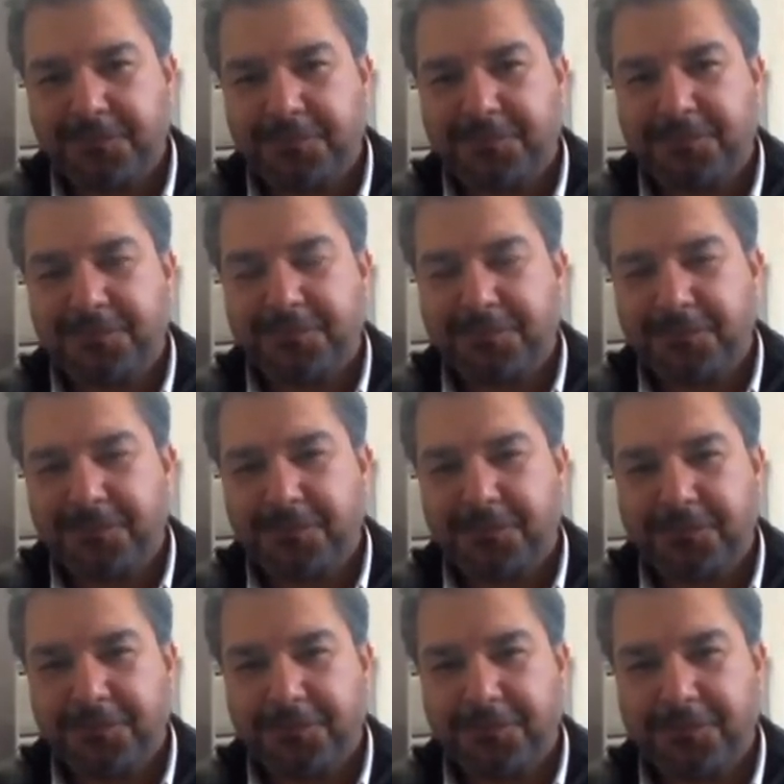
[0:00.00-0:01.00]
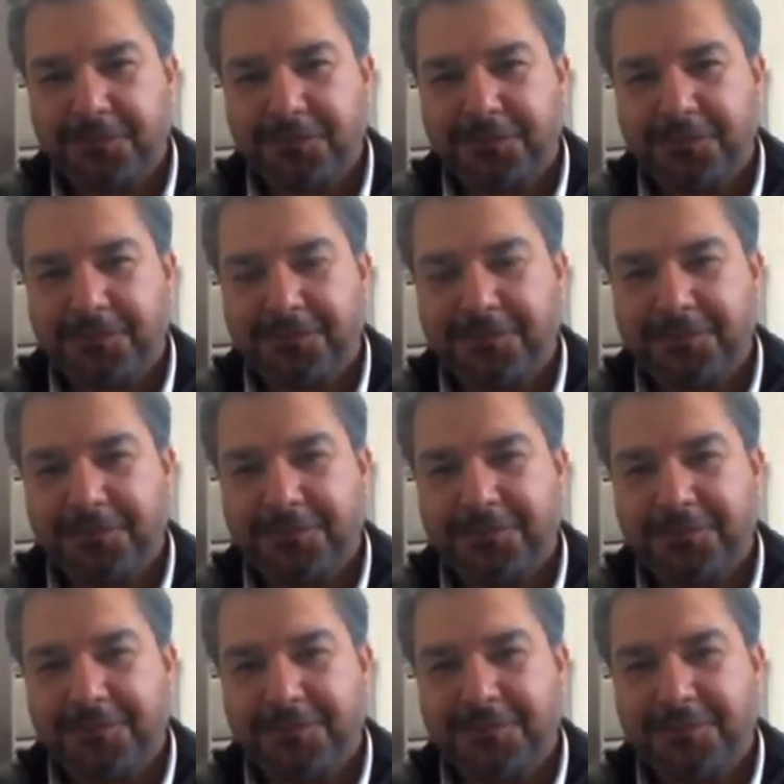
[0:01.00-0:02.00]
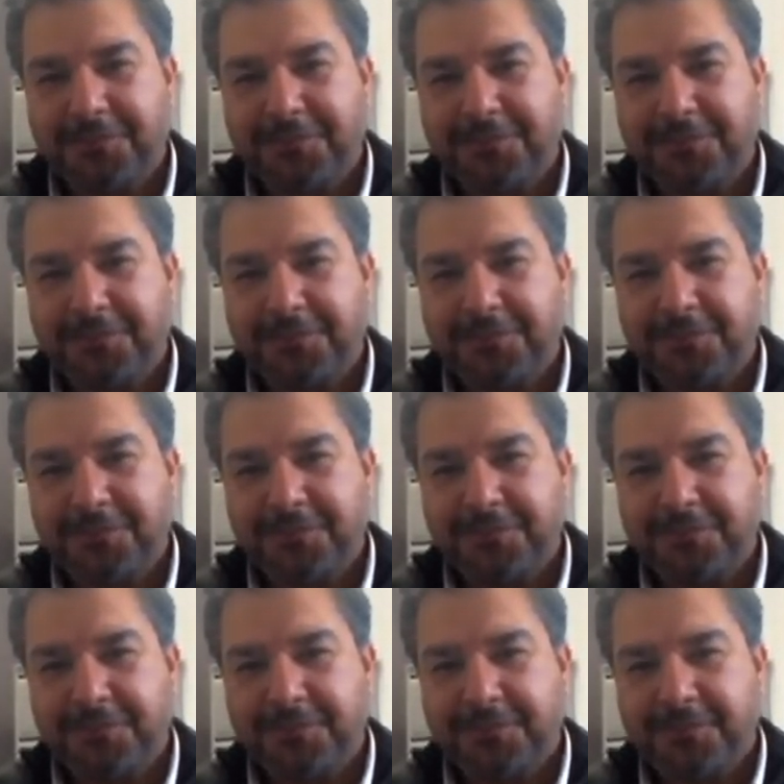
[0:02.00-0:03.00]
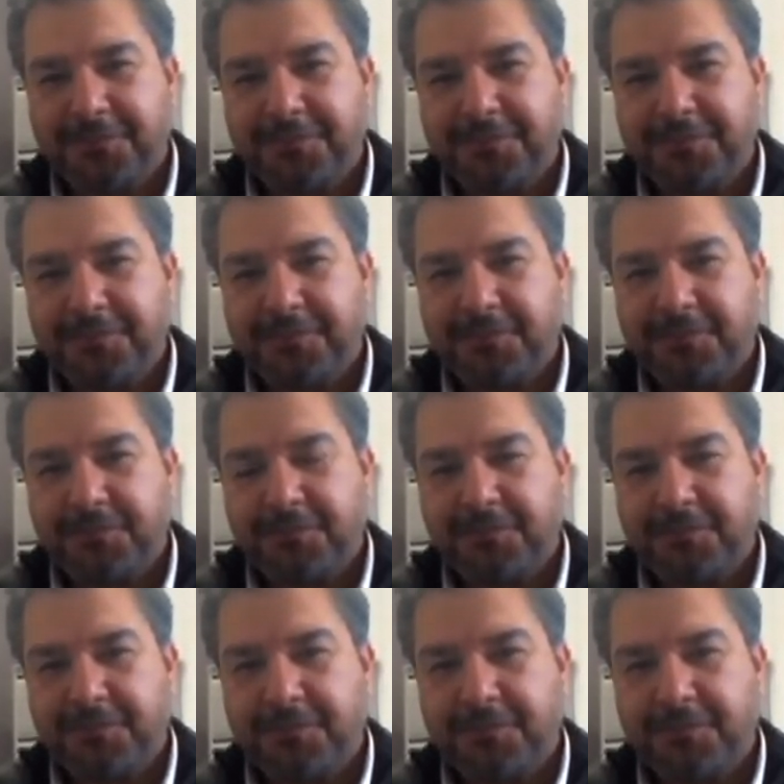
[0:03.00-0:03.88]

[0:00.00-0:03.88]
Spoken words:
The person shown says nothing.